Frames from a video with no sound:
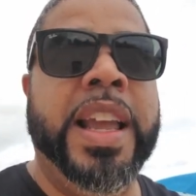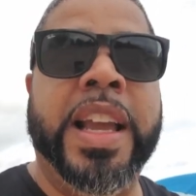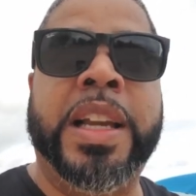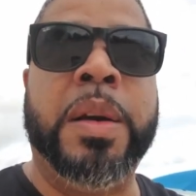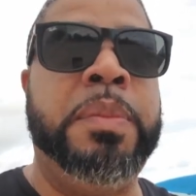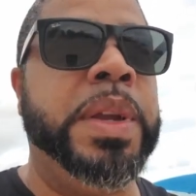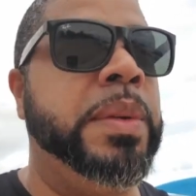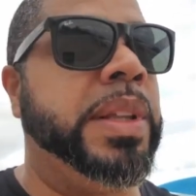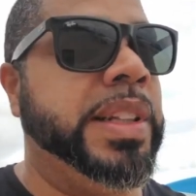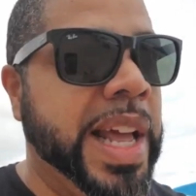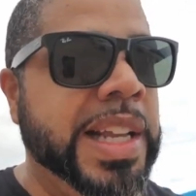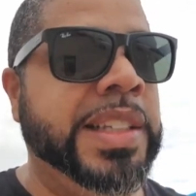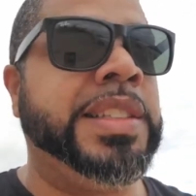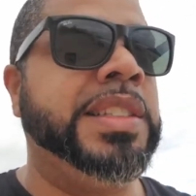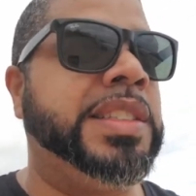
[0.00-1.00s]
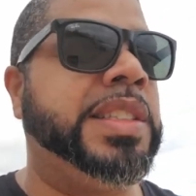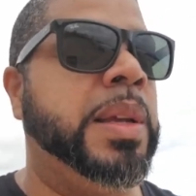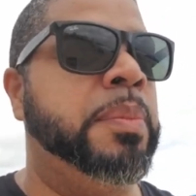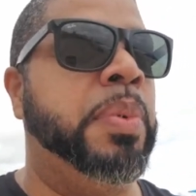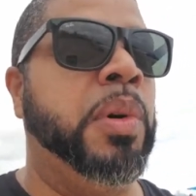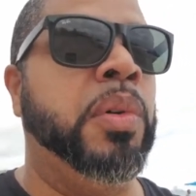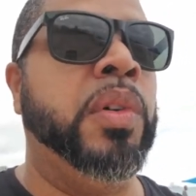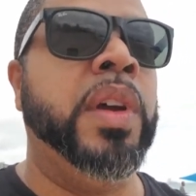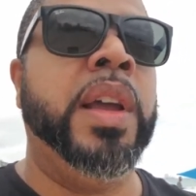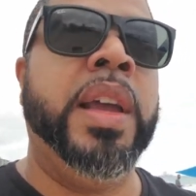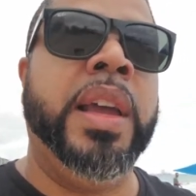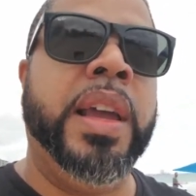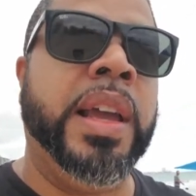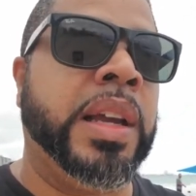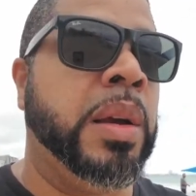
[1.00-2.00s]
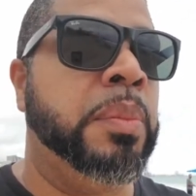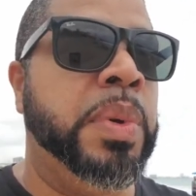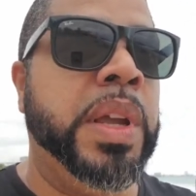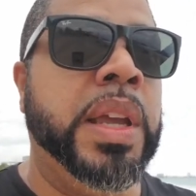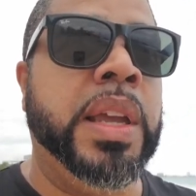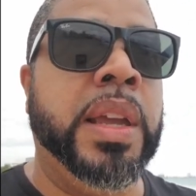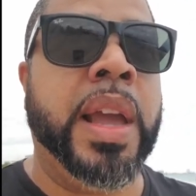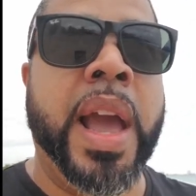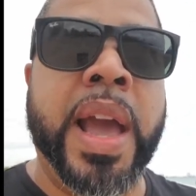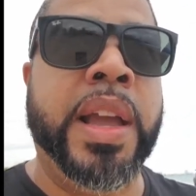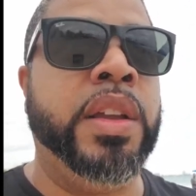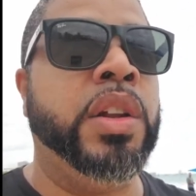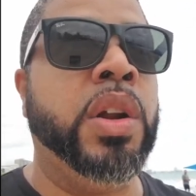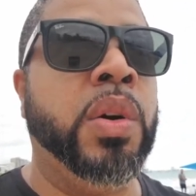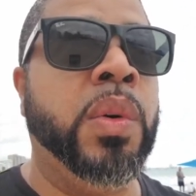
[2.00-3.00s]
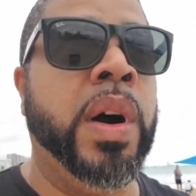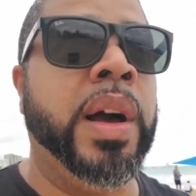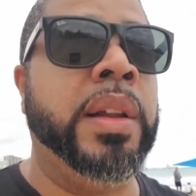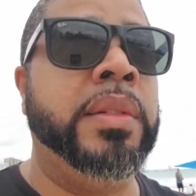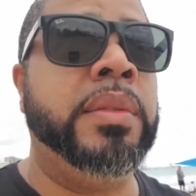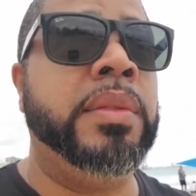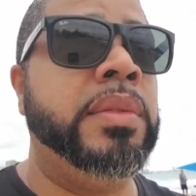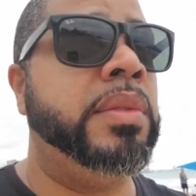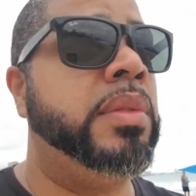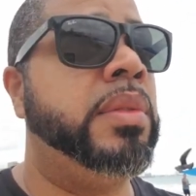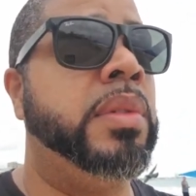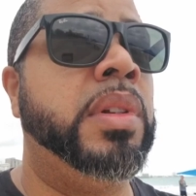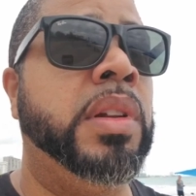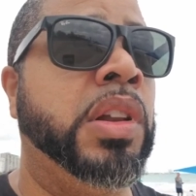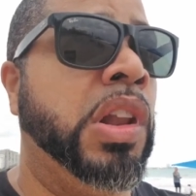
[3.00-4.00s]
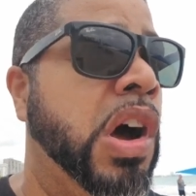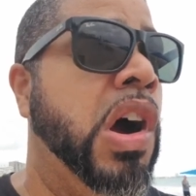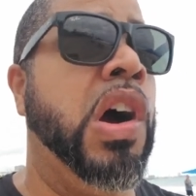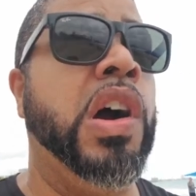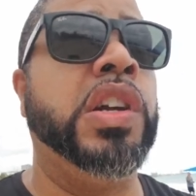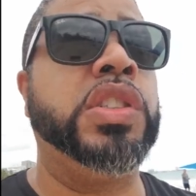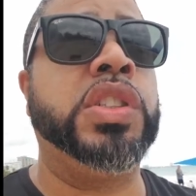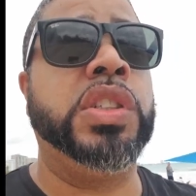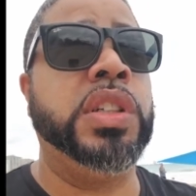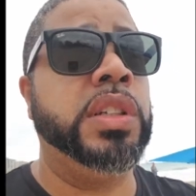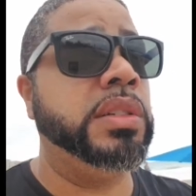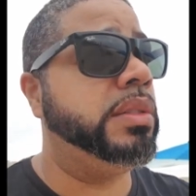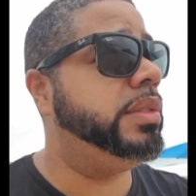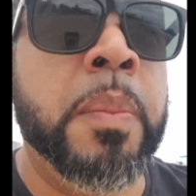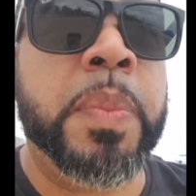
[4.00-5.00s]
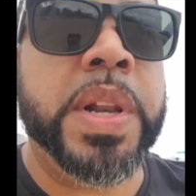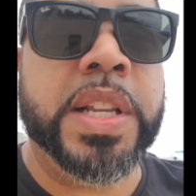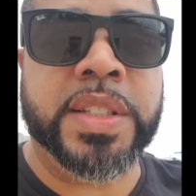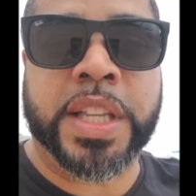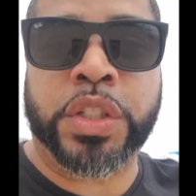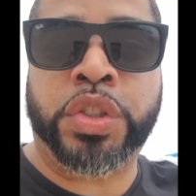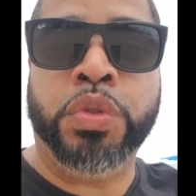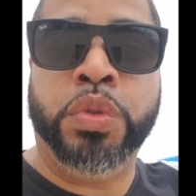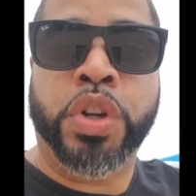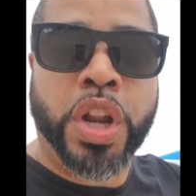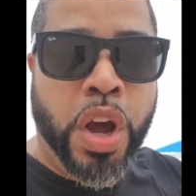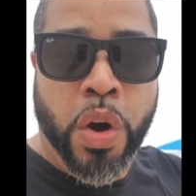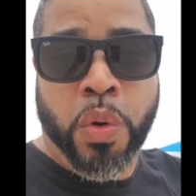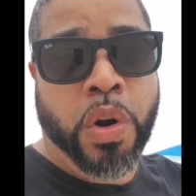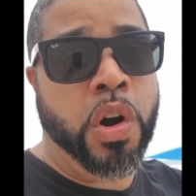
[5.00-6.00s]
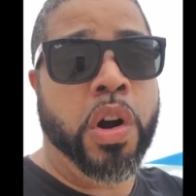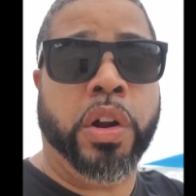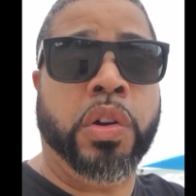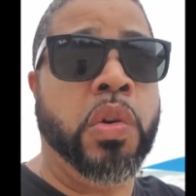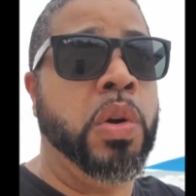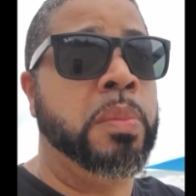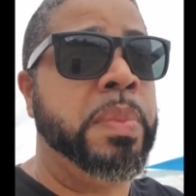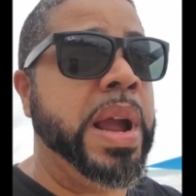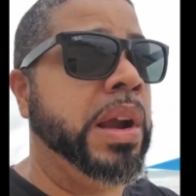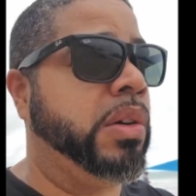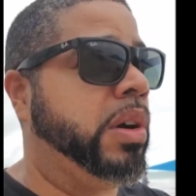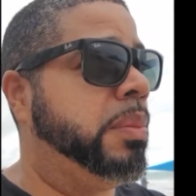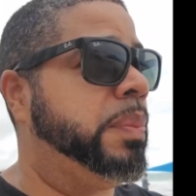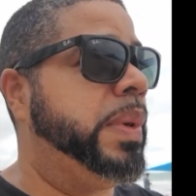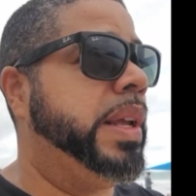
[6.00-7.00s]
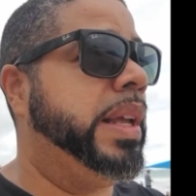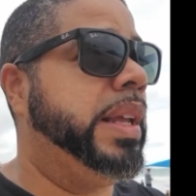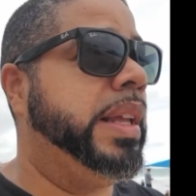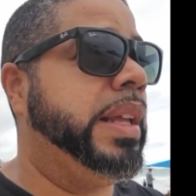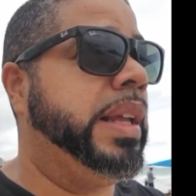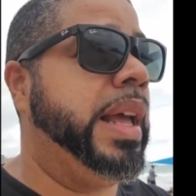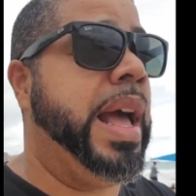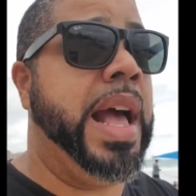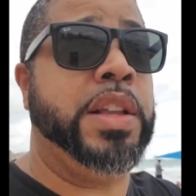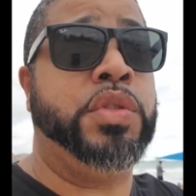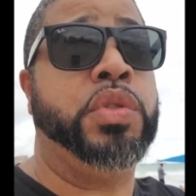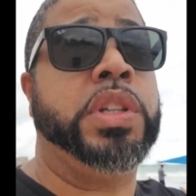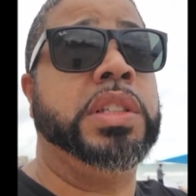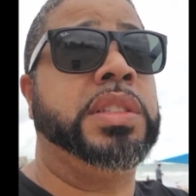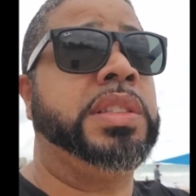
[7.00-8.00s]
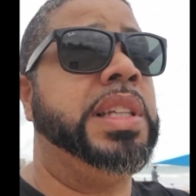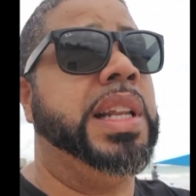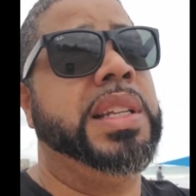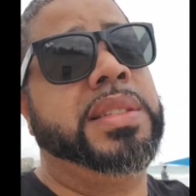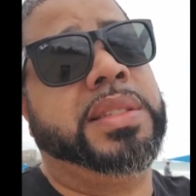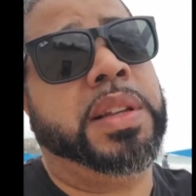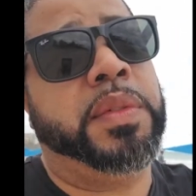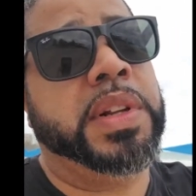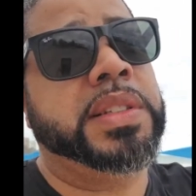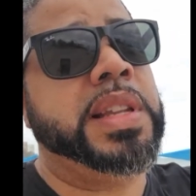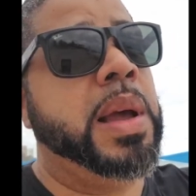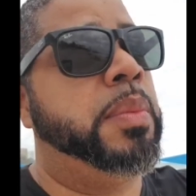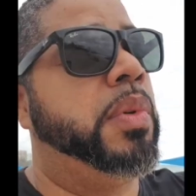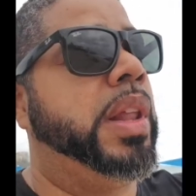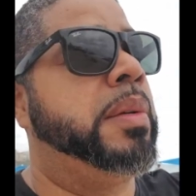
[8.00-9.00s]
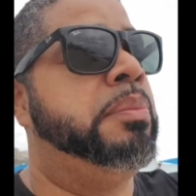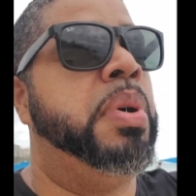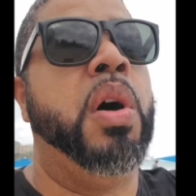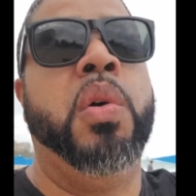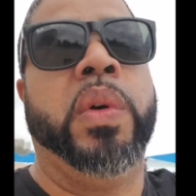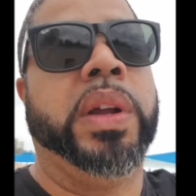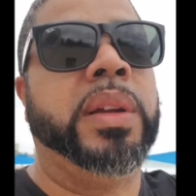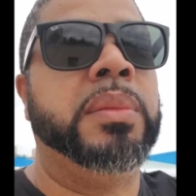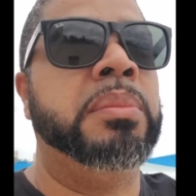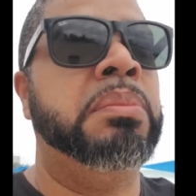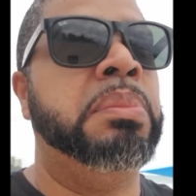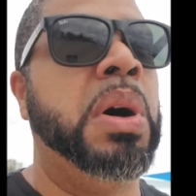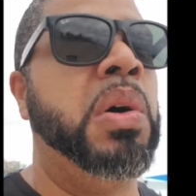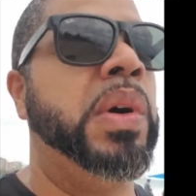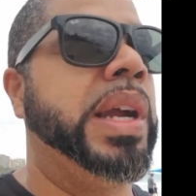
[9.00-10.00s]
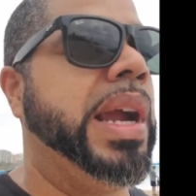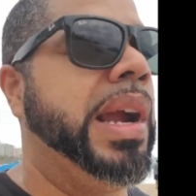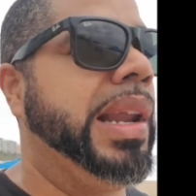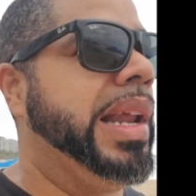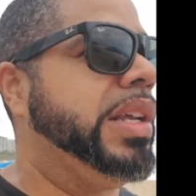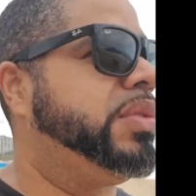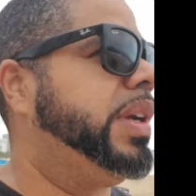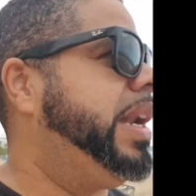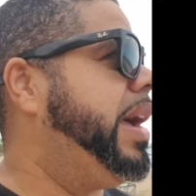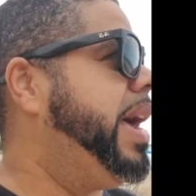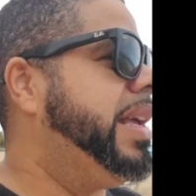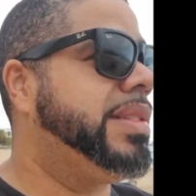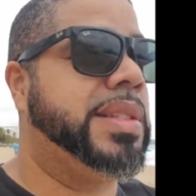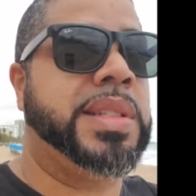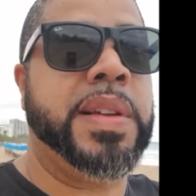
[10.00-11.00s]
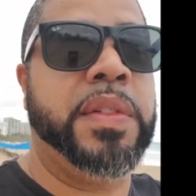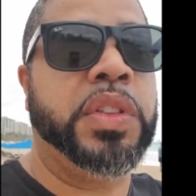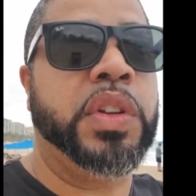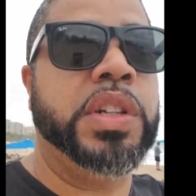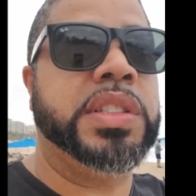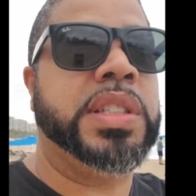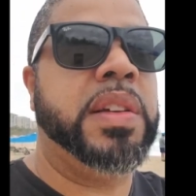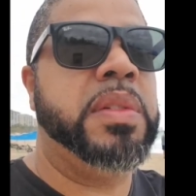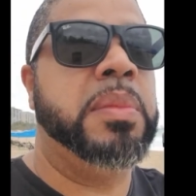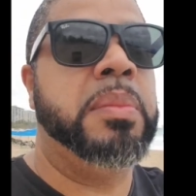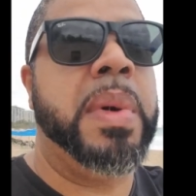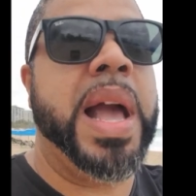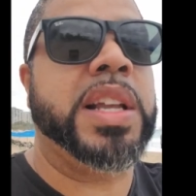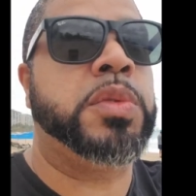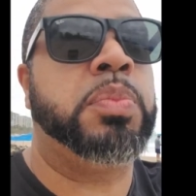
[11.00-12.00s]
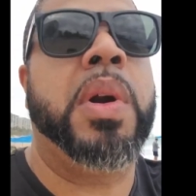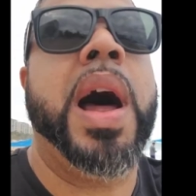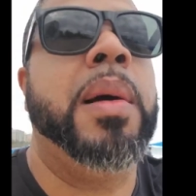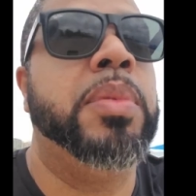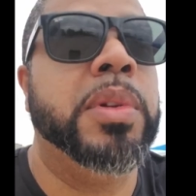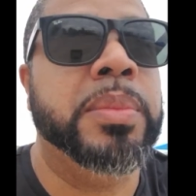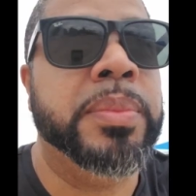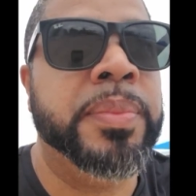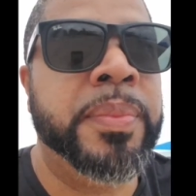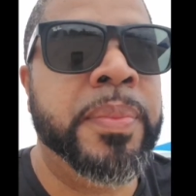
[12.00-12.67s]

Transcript: It could be nice and simple. It could be, hey, you know what? Large companies that you know aren't going bankrupt. As you can see, let's give an example like Boeing. Boeing Airlines right now has a 737 MAX problem.